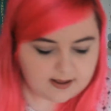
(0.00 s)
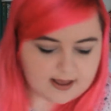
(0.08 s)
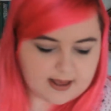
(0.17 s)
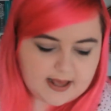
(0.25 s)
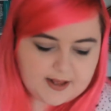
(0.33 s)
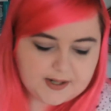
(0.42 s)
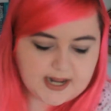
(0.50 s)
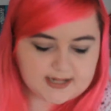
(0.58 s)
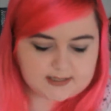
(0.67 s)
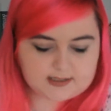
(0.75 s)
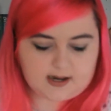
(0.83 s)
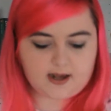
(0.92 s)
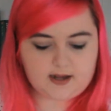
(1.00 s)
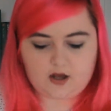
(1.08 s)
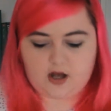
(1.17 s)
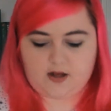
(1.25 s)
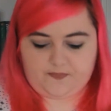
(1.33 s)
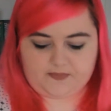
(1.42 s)
Next I
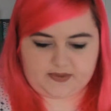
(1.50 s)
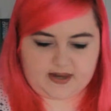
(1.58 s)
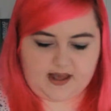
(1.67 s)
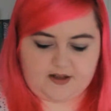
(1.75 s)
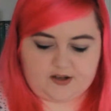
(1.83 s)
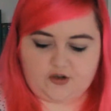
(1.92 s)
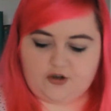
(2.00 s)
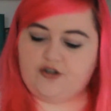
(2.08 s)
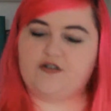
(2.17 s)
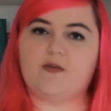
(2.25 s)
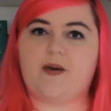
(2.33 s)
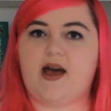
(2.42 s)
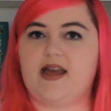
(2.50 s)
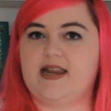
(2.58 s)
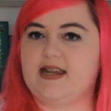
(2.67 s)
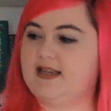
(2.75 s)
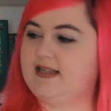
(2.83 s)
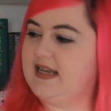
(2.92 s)
got Daughter of the
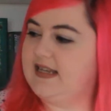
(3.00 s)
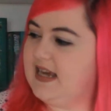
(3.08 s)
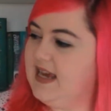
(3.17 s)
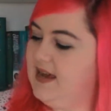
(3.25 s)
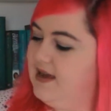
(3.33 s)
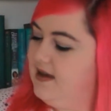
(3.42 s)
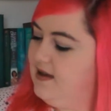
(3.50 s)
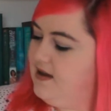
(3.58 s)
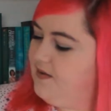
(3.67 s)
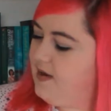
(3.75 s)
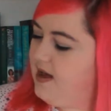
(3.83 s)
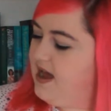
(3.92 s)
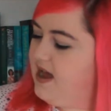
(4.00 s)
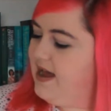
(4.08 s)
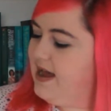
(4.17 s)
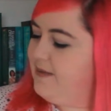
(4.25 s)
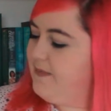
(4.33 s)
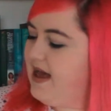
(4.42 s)
Burning City by
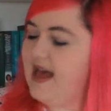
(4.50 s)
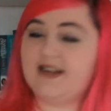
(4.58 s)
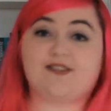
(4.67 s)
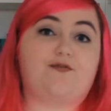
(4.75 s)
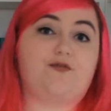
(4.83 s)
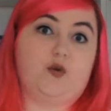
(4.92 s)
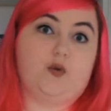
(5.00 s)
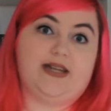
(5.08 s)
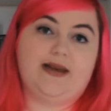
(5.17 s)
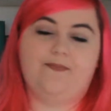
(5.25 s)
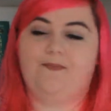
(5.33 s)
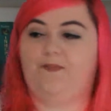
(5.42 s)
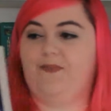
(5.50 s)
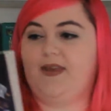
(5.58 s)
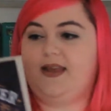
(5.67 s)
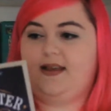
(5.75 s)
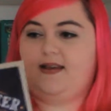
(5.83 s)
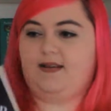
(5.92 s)
Amanda Foody.
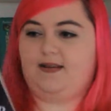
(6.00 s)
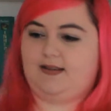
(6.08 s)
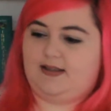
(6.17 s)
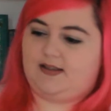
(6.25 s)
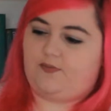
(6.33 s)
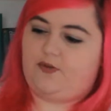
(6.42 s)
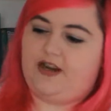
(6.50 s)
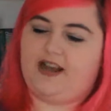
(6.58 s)
So it's a pretty